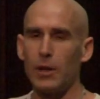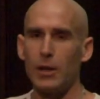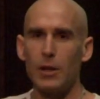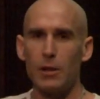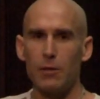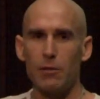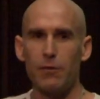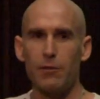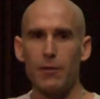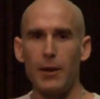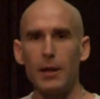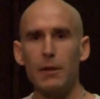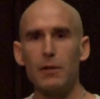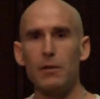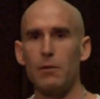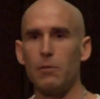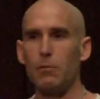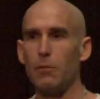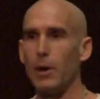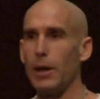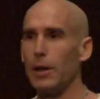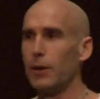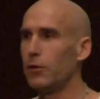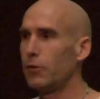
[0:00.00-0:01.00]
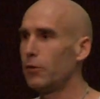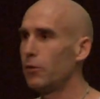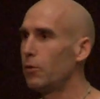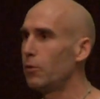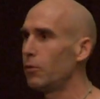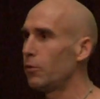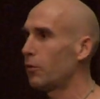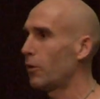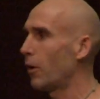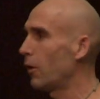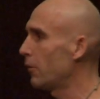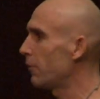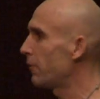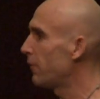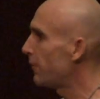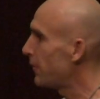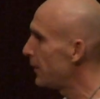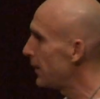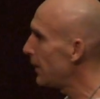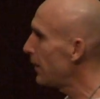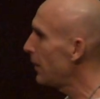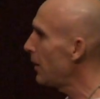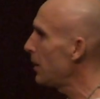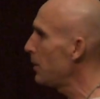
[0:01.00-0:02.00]
and effective ways to start
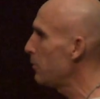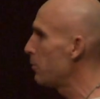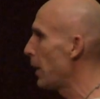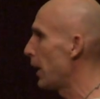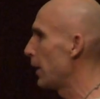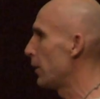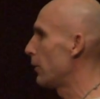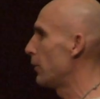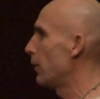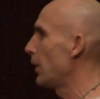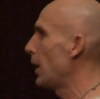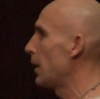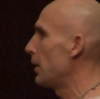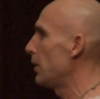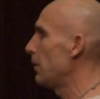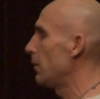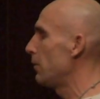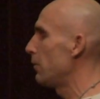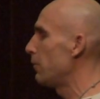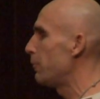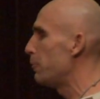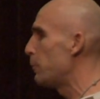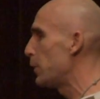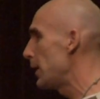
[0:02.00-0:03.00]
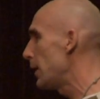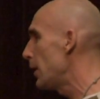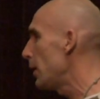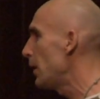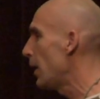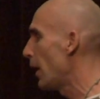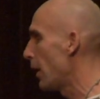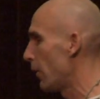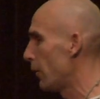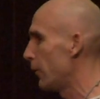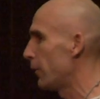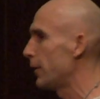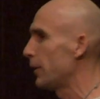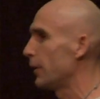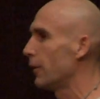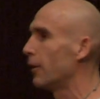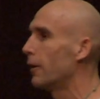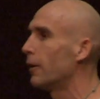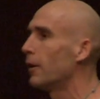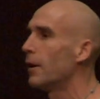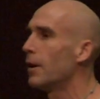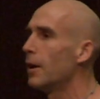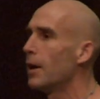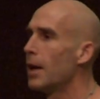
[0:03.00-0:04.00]
feeling better and being healthier.